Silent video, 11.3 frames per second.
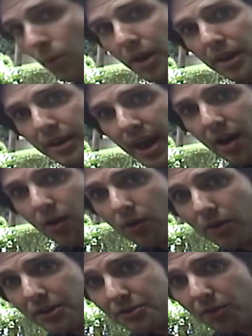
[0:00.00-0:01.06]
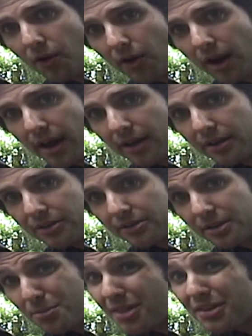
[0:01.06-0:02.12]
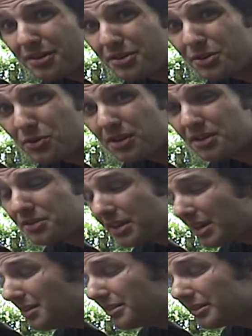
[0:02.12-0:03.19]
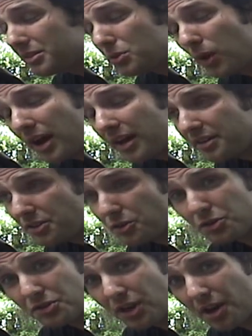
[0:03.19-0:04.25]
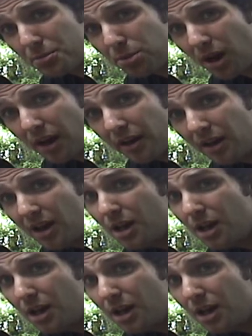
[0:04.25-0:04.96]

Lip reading: What now, as far as the method to do this, easiest way is use a solder pot.